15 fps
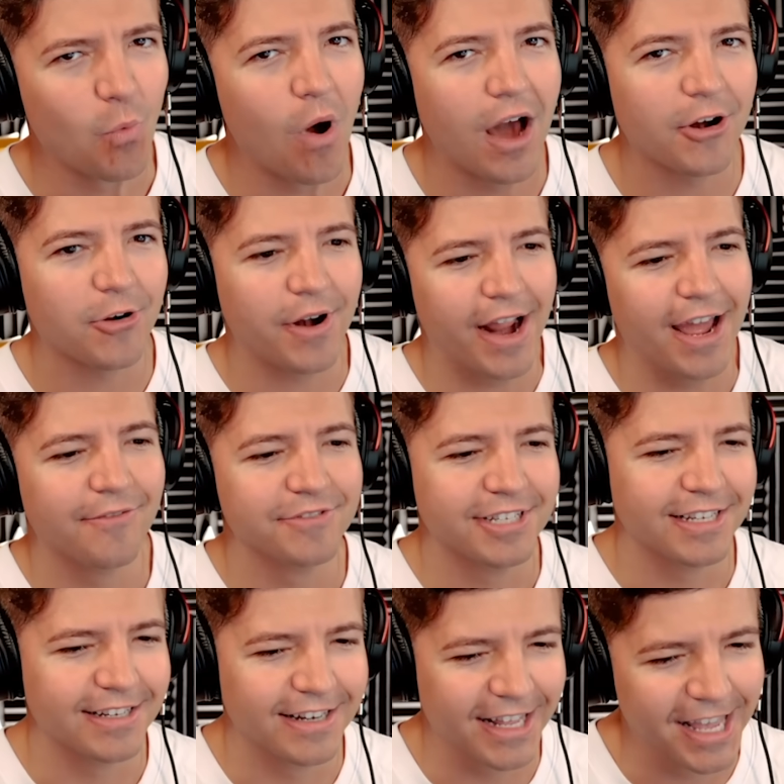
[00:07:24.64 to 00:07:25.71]
water have
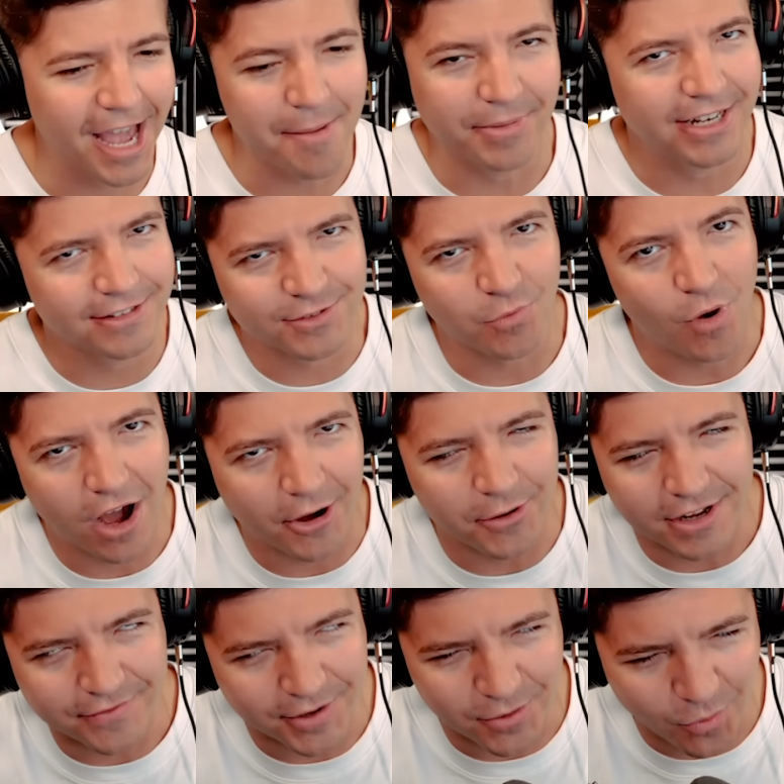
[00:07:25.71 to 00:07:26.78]
D N A? I mean, is water
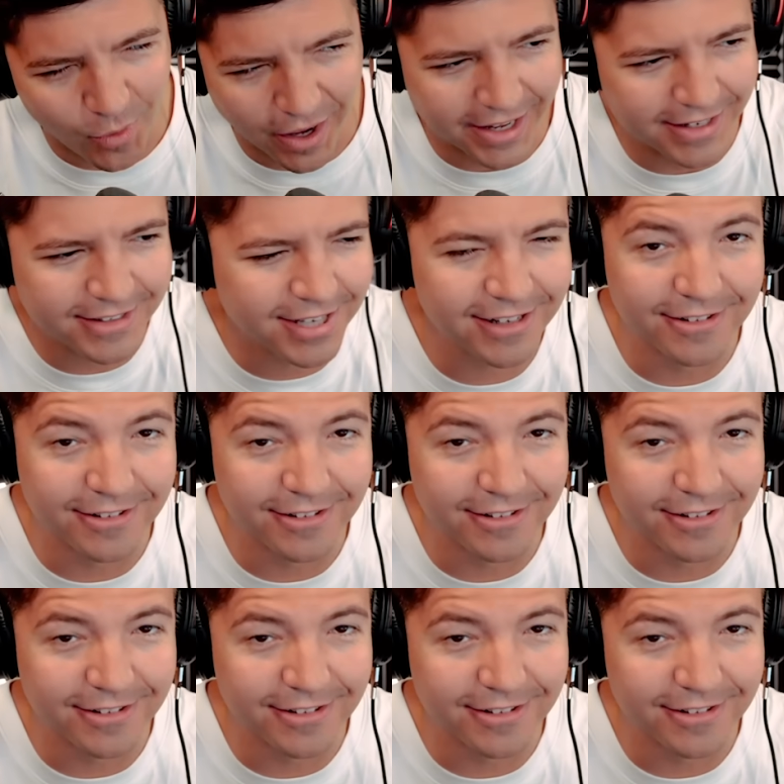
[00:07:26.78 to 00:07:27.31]
even wet?